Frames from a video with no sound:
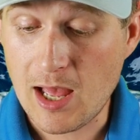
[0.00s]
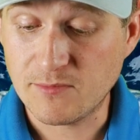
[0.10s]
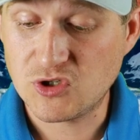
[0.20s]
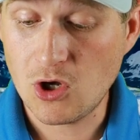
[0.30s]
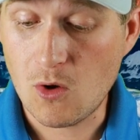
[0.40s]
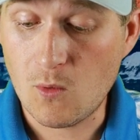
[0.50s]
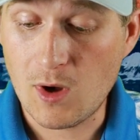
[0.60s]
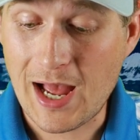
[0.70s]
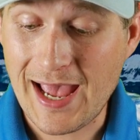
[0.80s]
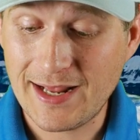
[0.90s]
So
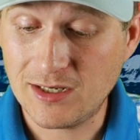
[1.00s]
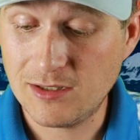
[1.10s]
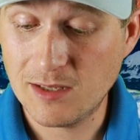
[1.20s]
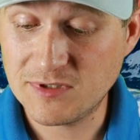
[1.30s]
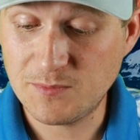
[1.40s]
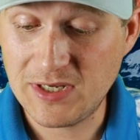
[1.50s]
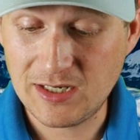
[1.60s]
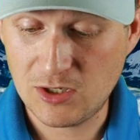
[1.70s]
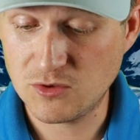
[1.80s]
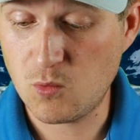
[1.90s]
I had a club
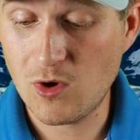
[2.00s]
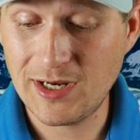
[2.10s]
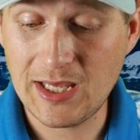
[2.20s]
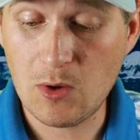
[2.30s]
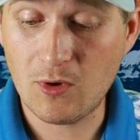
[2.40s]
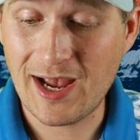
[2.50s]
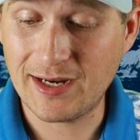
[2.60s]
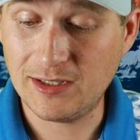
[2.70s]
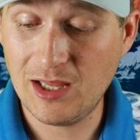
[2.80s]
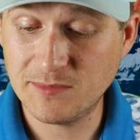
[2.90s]
speed. Here's one hit where I had
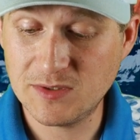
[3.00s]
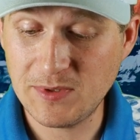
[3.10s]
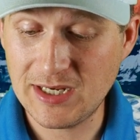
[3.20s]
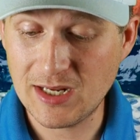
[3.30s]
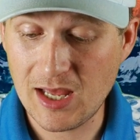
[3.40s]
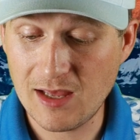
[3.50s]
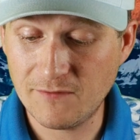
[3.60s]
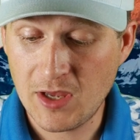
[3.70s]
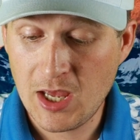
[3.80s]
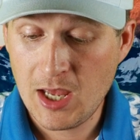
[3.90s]
a club speed
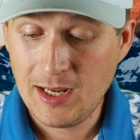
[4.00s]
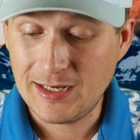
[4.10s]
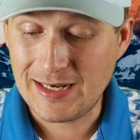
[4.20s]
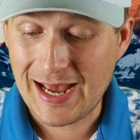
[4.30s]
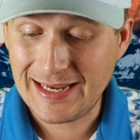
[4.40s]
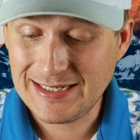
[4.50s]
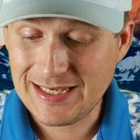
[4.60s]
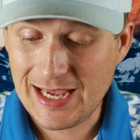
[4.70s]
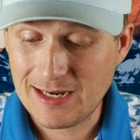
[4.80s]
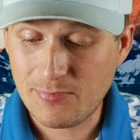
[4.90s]
of
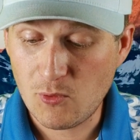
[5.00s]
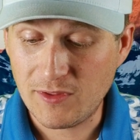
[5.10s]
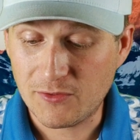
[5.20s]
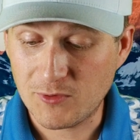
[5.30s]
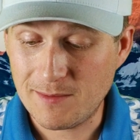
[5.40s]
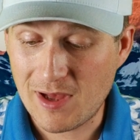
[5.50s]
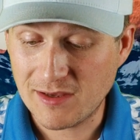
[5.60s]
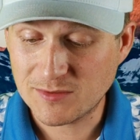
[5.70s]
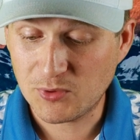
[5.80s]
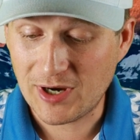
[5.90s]
98.3
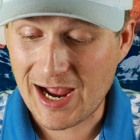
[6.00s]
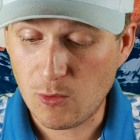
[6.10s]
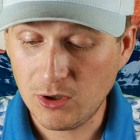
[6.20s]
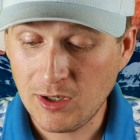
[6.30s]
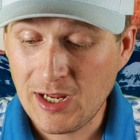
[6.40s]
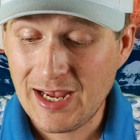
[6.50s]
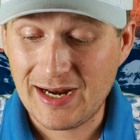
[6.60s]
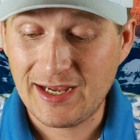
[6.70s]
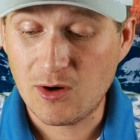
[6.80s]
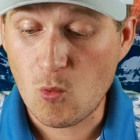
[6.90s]
miles per hour, and
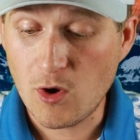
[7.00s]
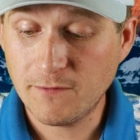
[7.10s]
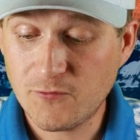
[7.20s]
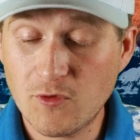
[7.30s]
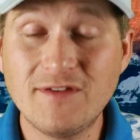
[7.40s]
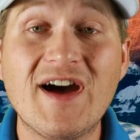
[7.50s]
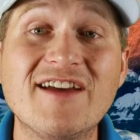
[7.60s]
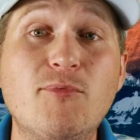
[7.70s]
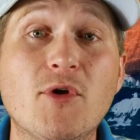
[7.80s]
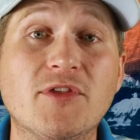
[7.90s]
I got a
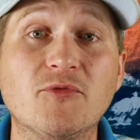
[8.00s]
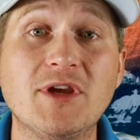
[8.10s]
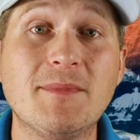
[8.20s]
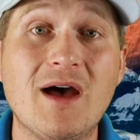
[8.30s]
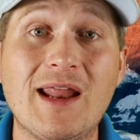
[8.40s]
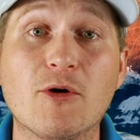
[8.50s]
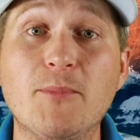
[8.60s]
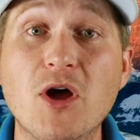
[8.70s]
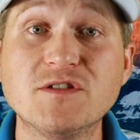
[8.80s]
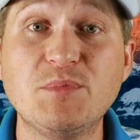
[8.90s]
145.3 mile an hour
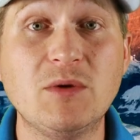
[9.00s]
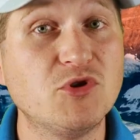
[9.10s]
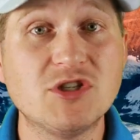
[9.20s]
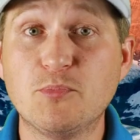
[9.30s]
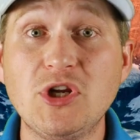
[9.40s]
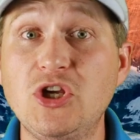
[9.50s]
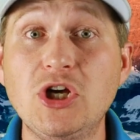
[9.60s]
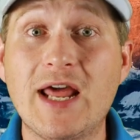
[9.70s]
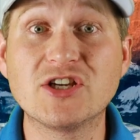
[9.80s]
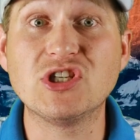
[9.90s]
ball speed, which is pretty
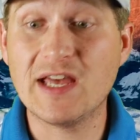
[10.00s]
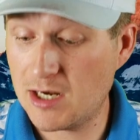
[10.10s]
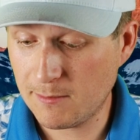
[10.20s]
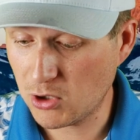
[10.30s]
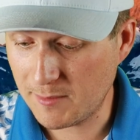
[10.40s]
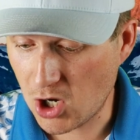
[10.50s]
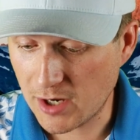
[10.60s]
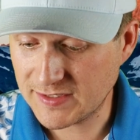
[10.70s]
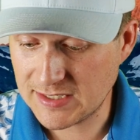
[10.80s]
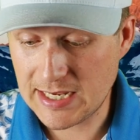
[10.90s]
good, actually. That number, I mean,
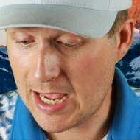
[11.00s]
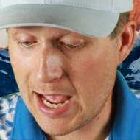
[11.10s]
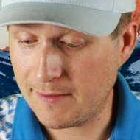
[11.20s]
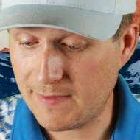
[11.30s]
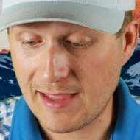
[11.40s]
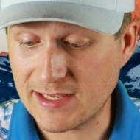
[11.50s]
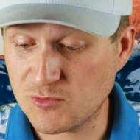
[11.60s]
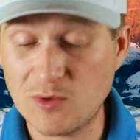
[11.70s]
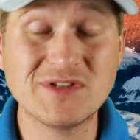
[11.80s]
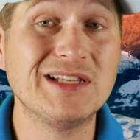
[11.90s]
honestly, that
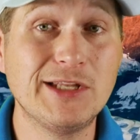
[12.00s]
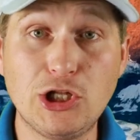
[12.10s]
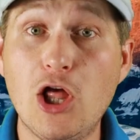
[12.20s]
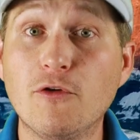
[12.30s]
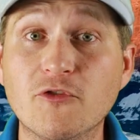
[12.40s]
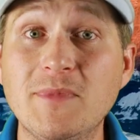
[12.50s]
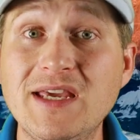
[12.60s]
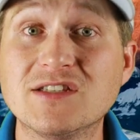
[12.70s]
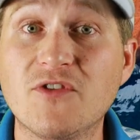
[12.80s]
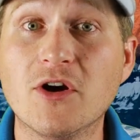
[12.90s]
swing was a little low for me
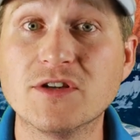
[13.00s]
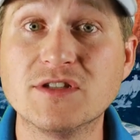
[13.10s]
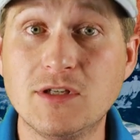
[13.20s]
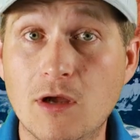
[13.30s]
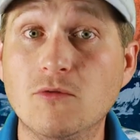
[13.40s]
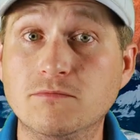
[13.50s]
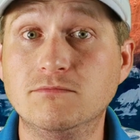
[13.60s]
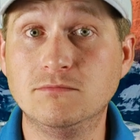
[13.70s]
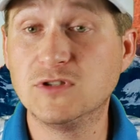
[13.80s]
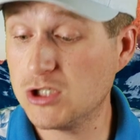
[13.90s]
as far as, you know,
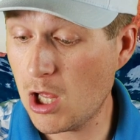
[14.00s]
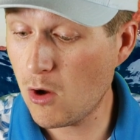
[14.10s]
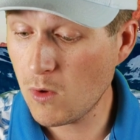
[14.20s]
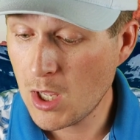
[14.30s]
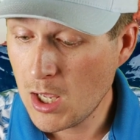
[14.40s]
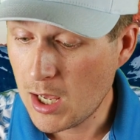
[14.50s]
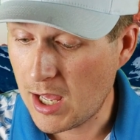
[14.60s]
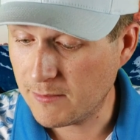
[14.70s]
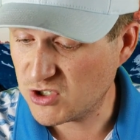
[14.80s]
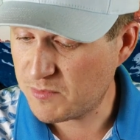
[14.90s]
slow,
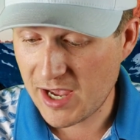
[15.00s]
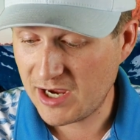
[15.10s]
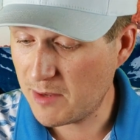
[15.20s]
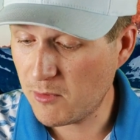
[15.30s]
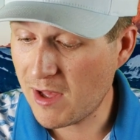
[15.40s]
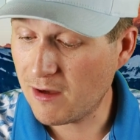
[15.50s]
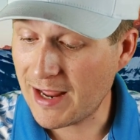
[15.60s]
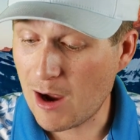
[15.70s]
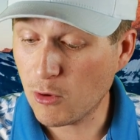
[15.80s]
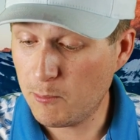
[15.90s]
just by a couple mile an
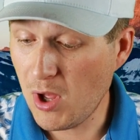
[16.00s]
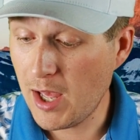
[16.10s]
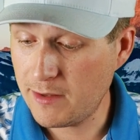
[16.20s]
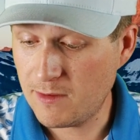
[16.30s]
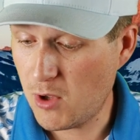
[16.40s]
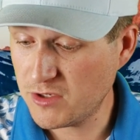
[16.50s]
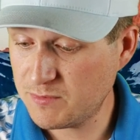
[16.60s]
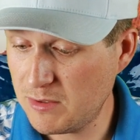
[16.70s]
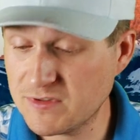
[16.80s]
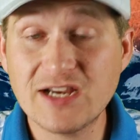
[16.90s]
hour, but the ball
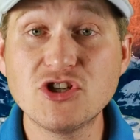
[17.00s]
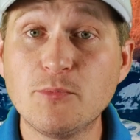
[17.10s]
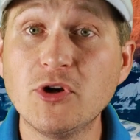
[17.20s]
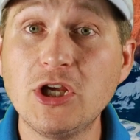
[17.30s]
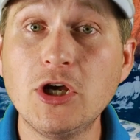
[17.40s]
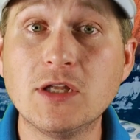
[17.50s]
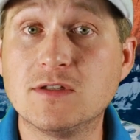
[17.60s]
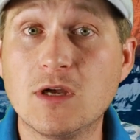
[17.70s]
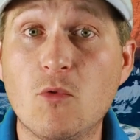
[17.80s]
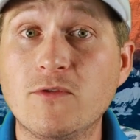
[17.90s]
speed was actually pretty
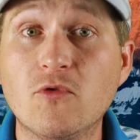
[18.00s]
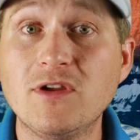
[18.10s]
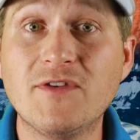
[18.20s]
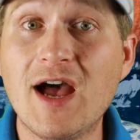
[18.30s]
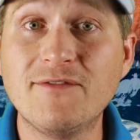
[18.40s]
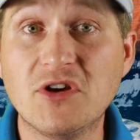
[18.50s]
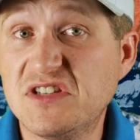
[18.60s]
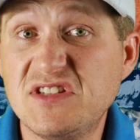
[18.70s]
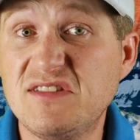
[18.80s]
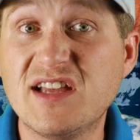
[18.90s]
good. Now, 145,
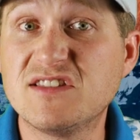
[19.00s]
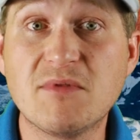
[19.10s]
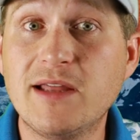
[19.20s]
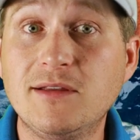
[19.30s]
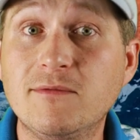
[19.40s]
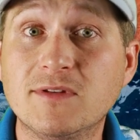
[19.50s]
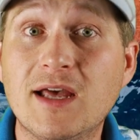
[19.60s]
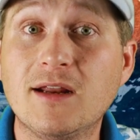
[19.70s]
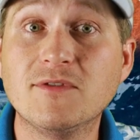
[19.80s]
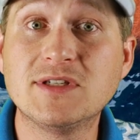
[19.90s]
honestly, that's, I'd live with
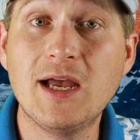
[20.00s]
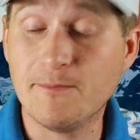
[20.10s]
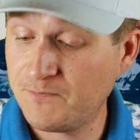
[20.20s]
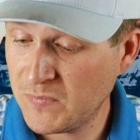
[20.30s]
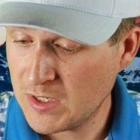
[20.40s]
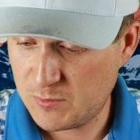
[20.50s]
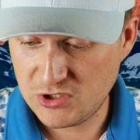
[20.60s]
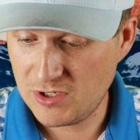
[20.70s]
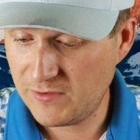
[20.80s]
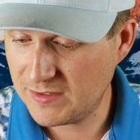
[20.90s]
that every time,
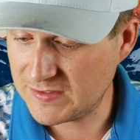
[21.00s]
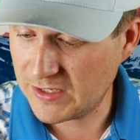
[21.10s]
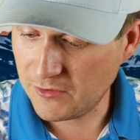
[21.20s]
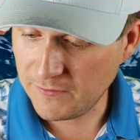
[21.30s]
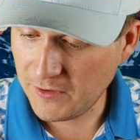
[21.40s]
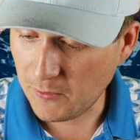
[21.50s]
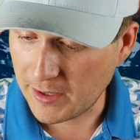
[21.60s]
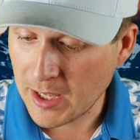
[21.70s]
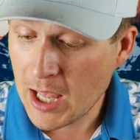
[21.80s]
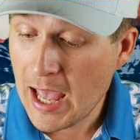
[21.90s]
especially if it hit the center of the
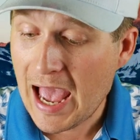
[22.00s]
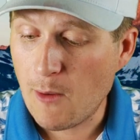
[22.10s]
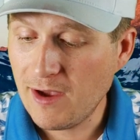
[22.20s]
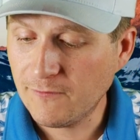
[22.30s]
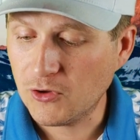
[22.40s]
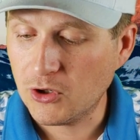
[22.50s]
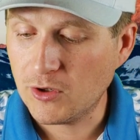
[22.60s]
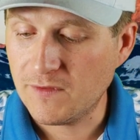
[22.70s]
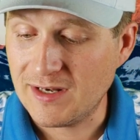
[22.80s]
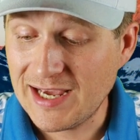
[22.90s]
fairway. However,
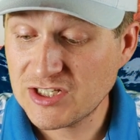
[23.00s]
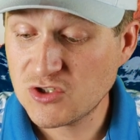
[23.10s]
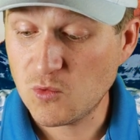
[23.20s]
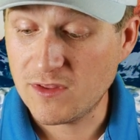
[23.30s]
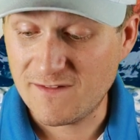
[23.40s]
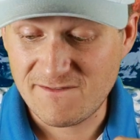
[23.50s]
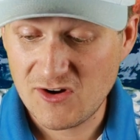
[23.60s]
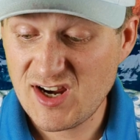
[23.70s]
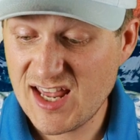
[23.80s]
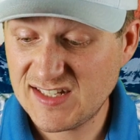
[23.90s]
the next one, the
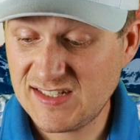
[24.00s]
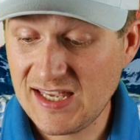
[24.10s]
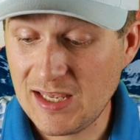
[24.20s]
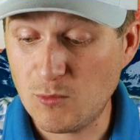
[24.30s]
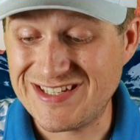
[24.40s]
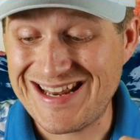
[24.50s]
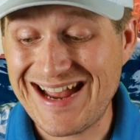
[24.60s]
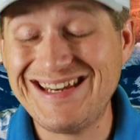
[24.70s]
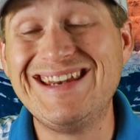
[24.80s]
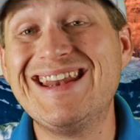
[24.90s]
very next hit was
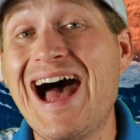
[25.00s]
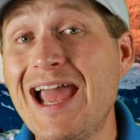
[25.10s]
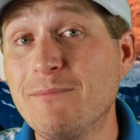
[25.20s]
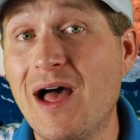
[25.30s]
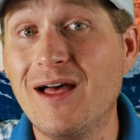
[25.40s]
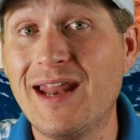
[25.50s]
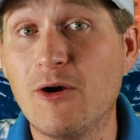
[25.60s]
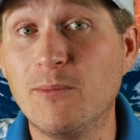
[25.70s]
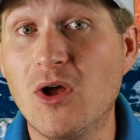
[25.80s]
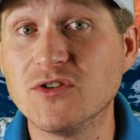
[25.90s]
99 mile an
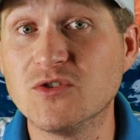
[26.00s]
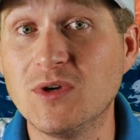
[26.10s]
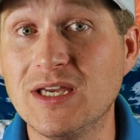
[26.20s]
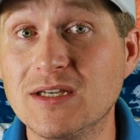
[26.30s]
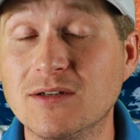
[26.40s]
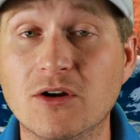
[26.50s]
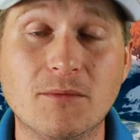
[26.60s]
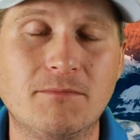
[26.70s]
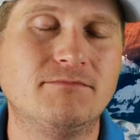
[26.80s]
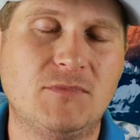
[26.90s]
hour ball swing,
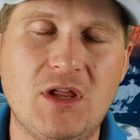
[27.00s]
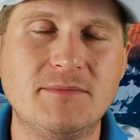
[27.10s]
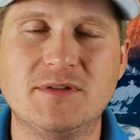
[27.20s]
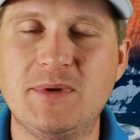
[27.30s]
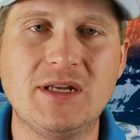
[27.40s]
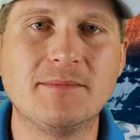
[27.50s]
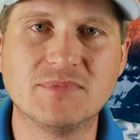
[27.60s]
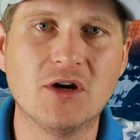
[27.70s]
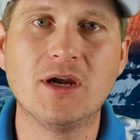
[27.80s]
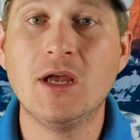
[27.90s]
or club speed, I'm
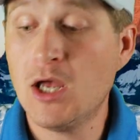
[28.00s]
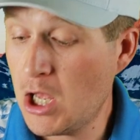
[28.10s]
sorry,